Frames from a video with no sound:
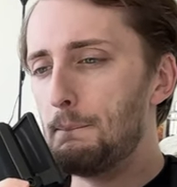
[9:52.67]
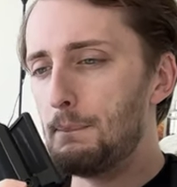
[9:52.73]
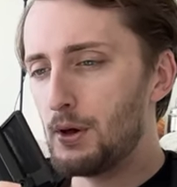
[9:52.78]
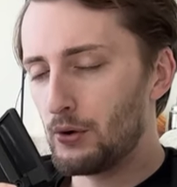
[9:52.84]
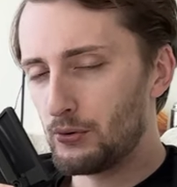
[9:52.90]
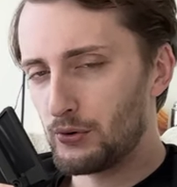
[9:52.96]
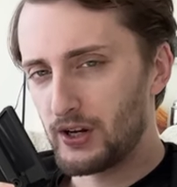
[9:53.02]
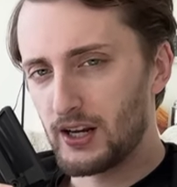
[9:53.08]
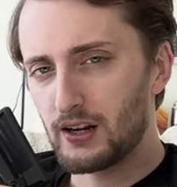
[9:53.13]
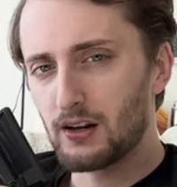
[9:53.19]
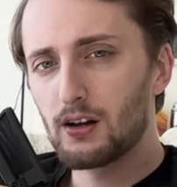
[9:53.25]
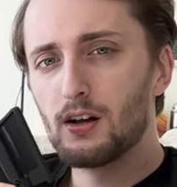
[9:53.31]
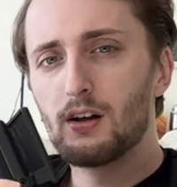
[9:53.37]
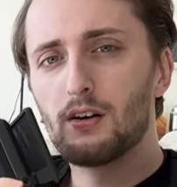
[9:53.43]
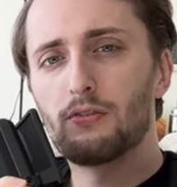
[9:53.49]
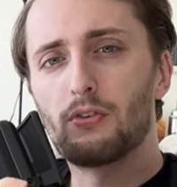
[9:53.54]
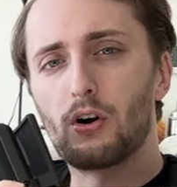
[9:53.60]
building
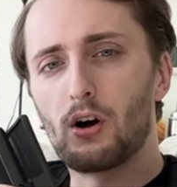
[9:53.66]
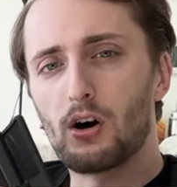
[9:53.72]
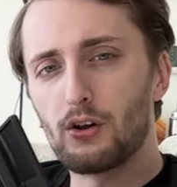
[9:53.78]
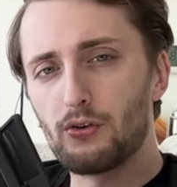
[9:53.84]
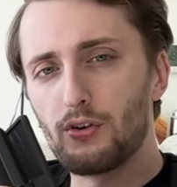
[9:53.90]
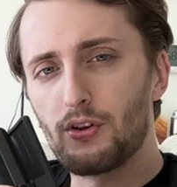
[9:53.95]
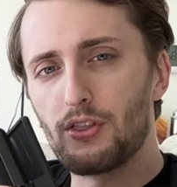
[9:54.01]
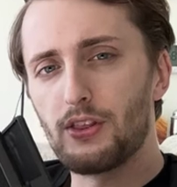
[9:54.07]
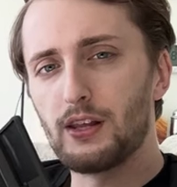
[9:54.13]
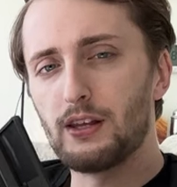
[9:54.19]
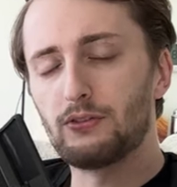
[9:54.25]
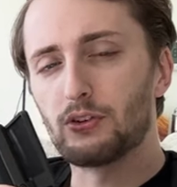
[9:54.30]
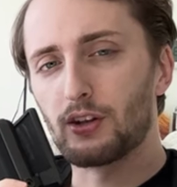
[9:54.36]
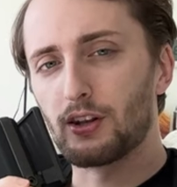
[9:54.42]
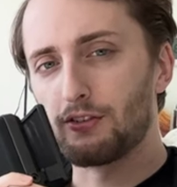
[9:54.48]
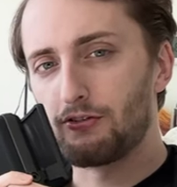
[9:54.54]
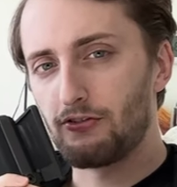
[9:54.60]
for 100 Thieves
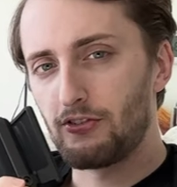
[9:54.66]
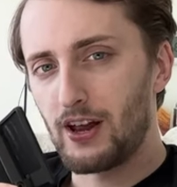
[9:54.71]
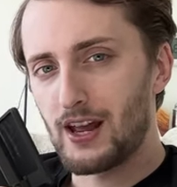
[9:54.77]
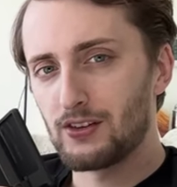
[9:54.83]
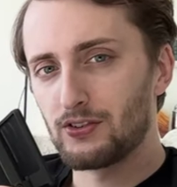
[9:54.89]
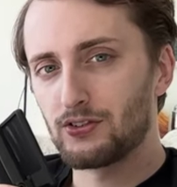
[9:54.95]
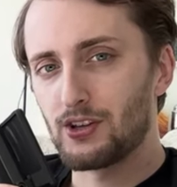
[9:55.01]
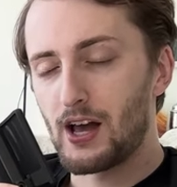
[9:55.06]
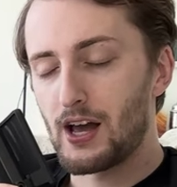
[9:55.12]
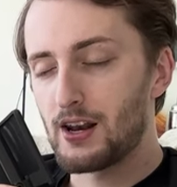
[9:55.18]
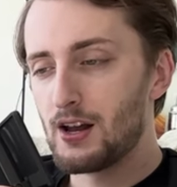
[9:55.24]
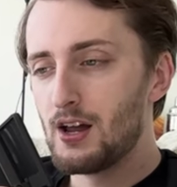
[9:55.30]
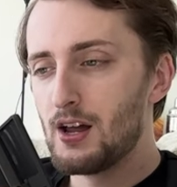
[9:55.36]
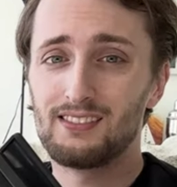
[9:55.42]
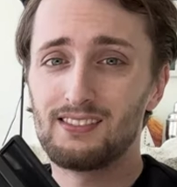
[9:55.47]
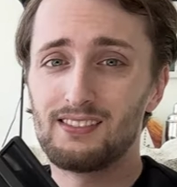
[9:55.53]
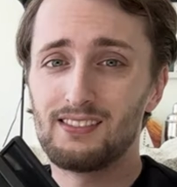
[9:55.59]
on the fan side.
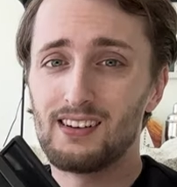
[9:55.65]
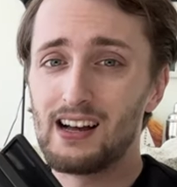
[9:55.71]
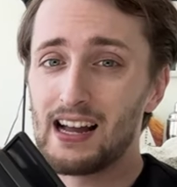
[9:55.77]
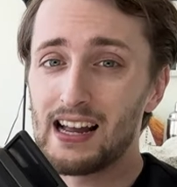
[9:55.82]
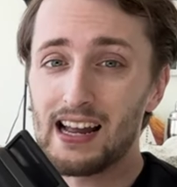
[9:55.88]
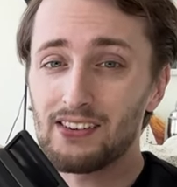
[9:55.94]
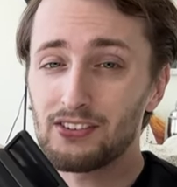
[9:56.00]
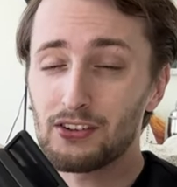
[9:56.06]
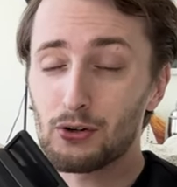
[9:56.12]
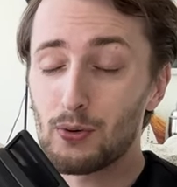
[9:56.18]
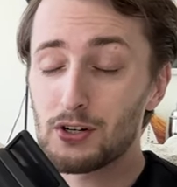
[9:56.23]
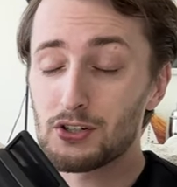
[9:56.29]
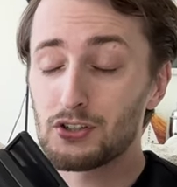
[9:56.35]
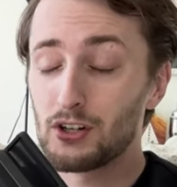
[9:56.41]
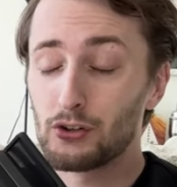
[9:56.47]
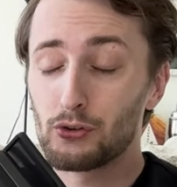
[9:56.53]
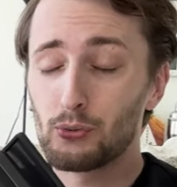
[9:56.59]
I asked the
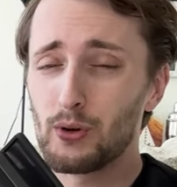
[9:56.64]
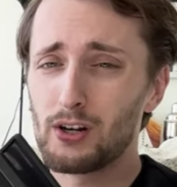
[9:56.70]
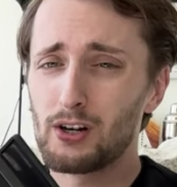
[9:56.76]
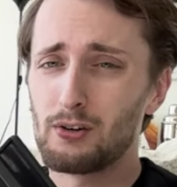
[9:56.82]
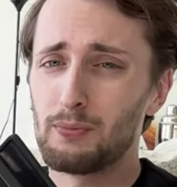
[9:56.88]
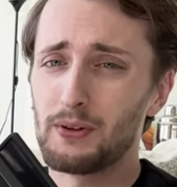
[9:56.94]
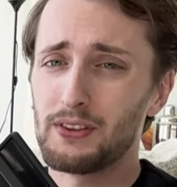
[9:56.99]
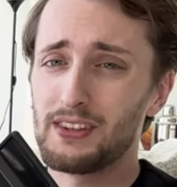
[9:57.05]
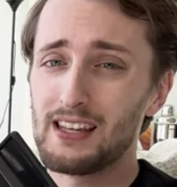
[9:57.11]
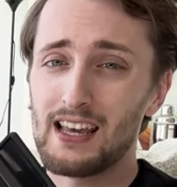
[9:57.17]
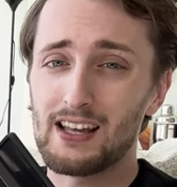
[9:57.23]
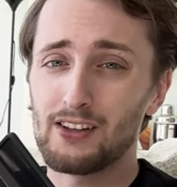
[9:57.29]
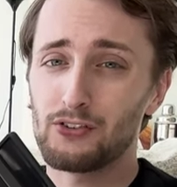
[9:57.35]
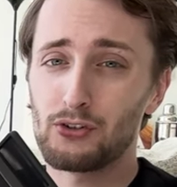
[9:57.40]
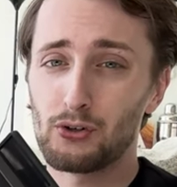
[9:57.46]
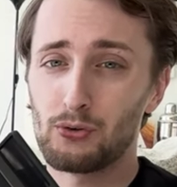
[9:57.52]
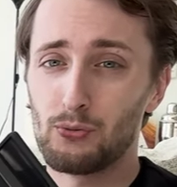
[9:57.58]
question on Twitter, but the
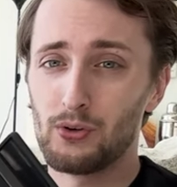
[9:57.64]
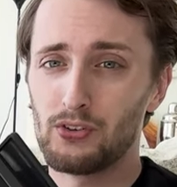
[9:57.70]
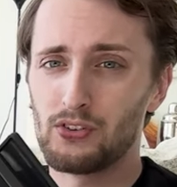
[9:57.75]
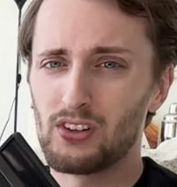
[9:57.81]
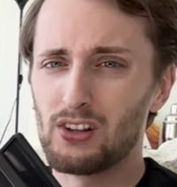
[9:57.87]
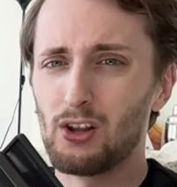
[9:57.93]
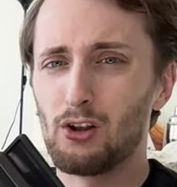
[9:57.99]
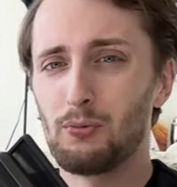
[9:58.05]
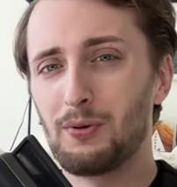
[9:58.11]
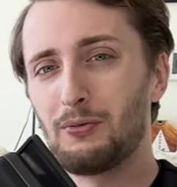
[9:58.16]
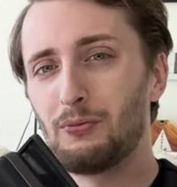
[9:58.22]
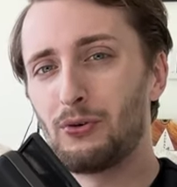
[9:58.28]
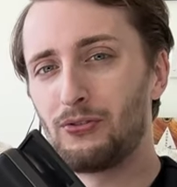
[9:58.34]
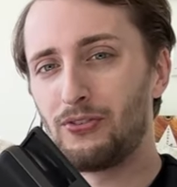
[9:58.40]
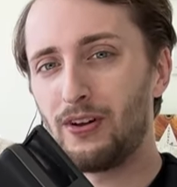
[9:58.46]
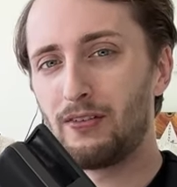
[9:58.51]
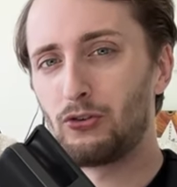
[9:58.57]
answer was a little bit
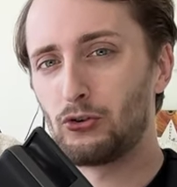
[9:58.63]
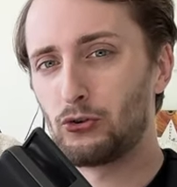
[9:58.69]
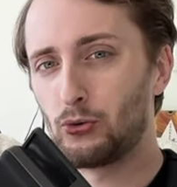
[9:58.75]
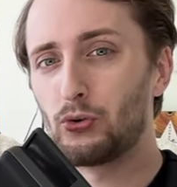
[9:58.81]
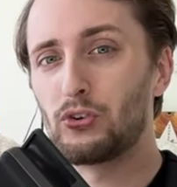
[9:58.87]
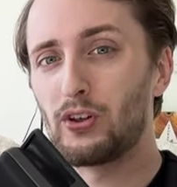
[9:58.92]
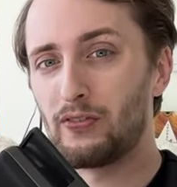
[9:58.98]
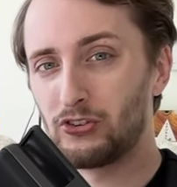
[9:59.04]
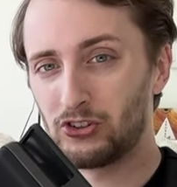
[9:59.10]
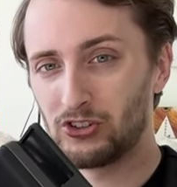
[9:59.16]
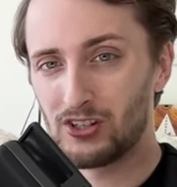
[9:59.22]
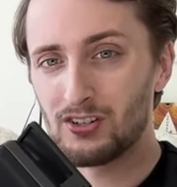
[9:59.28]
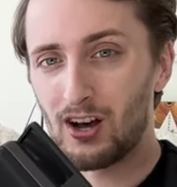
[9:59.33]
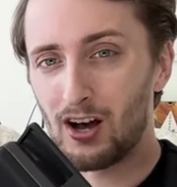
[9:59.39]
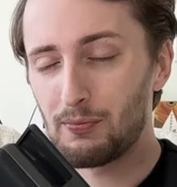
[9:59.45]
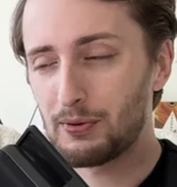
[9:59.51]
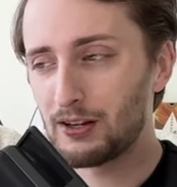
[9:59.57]
more favored towards obviously
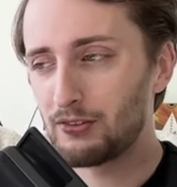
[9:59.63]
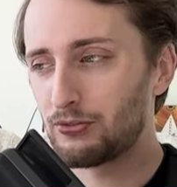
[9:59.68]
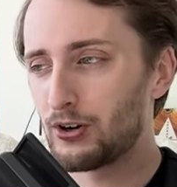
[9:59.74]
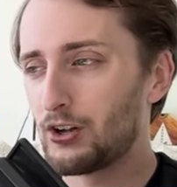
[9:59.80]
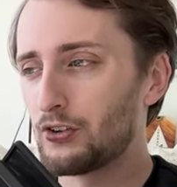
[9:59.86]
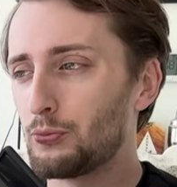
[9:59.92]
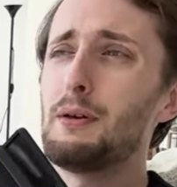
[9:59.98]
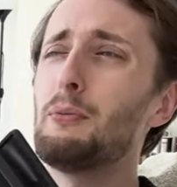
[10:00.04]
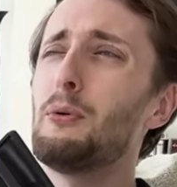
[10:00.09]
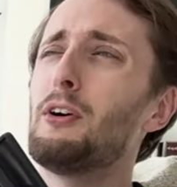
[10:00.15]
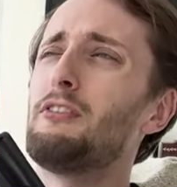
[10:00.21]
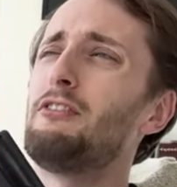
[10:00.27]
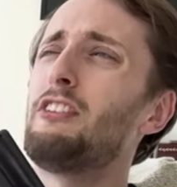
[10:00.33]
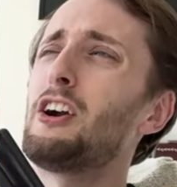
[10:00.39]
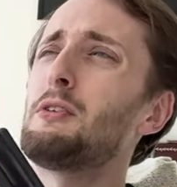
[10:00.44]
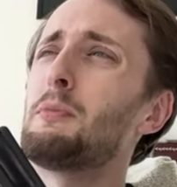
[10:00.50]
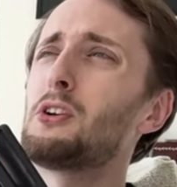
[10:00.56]
not being frauds. People are
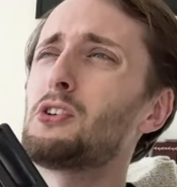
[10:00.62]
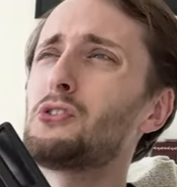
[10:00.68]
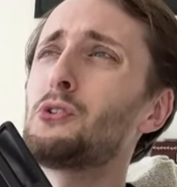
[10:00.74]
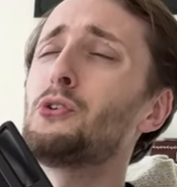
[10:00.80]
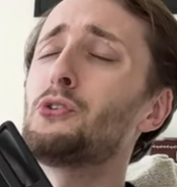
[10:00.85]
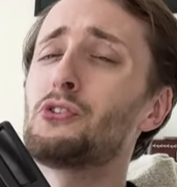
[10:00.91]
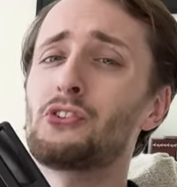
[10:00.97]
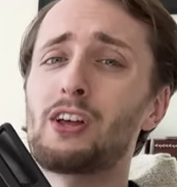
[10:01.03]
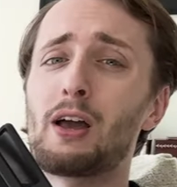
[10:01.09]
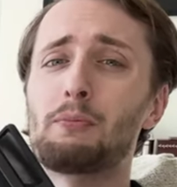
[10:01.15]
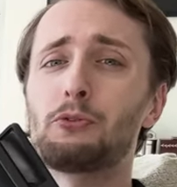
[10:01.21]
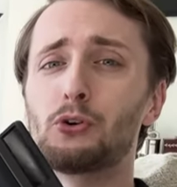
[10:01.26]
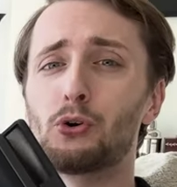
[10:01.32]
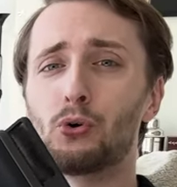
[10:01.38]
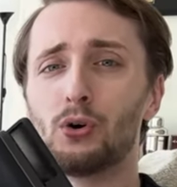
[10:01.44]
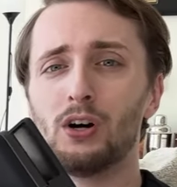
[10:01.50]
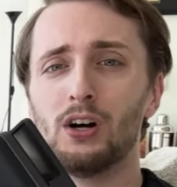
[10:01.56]
very much still
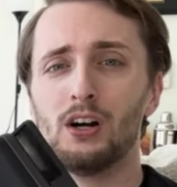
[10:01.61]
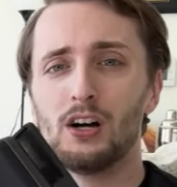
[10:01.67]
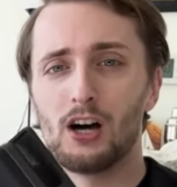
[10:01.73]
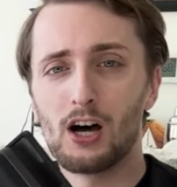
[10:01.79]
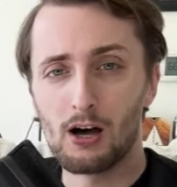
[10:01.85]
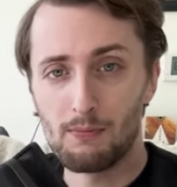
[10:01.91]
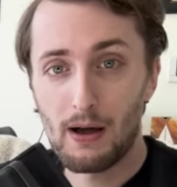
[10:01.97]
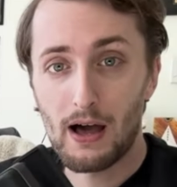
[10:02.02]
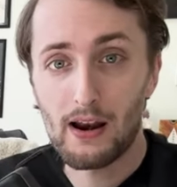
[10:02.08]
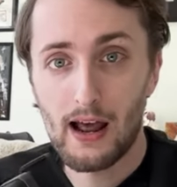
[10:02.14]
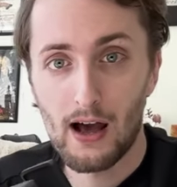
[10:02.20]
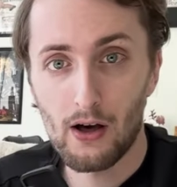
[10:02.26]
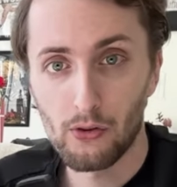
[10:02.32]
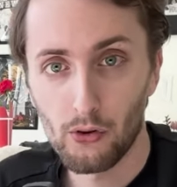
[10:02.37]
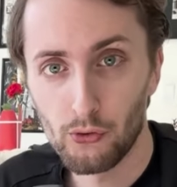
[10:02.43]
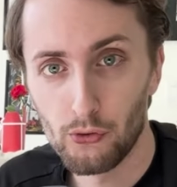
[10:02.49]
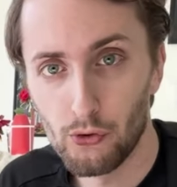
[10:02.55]
skeptical about
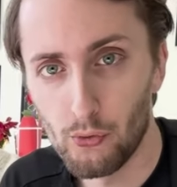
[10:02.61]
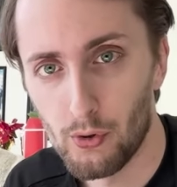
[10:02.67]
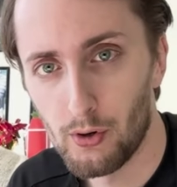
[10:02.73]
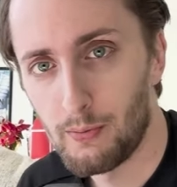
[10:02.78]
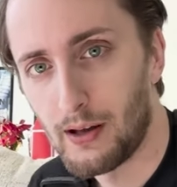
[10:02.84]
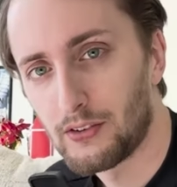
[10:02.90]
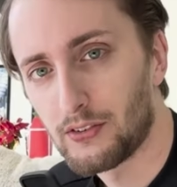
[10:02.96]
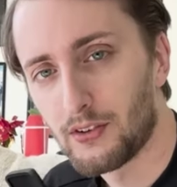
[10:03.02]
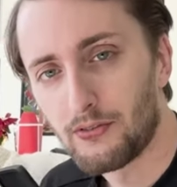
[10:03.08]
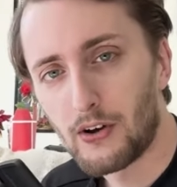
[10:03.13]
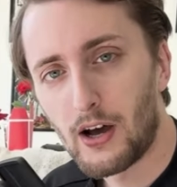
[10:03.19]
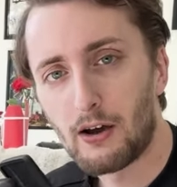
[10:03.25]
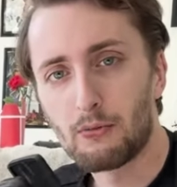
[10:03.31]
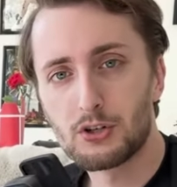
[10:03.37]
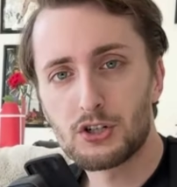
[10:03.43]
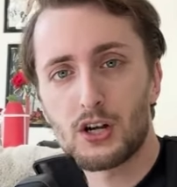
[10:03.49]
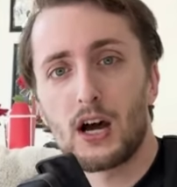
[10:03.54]
how they'll do in a best of
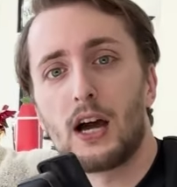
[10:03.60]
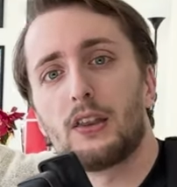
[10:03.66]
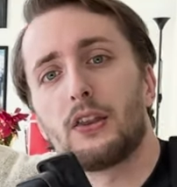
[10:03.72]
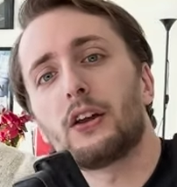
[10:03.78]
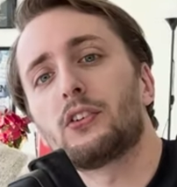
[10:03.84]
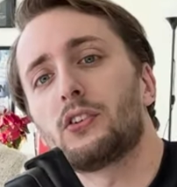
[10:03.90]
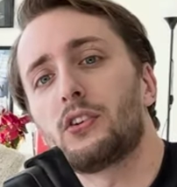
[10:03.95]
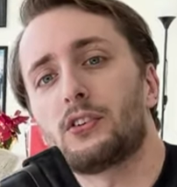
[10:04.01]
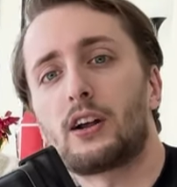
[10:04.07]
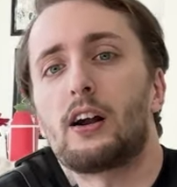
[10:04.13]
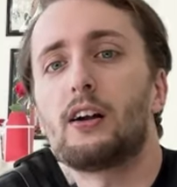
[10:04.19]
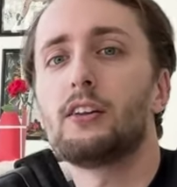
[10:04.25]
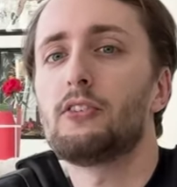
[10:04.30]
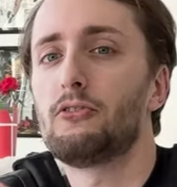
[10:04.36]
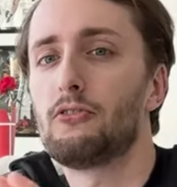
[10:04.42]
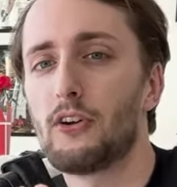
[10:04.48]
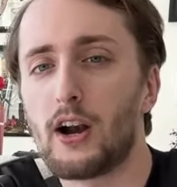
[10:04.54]
five, which I think is
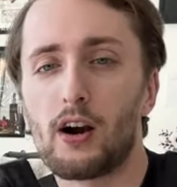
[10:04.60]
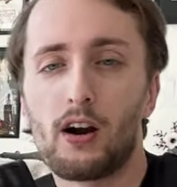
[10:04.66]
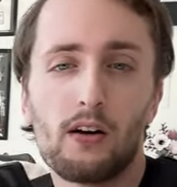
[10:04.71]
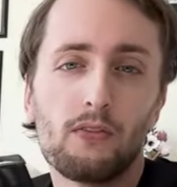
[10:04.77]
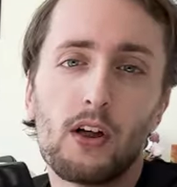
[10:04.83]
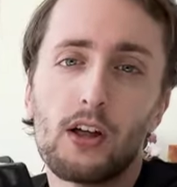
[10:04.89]
entirely fair. I'm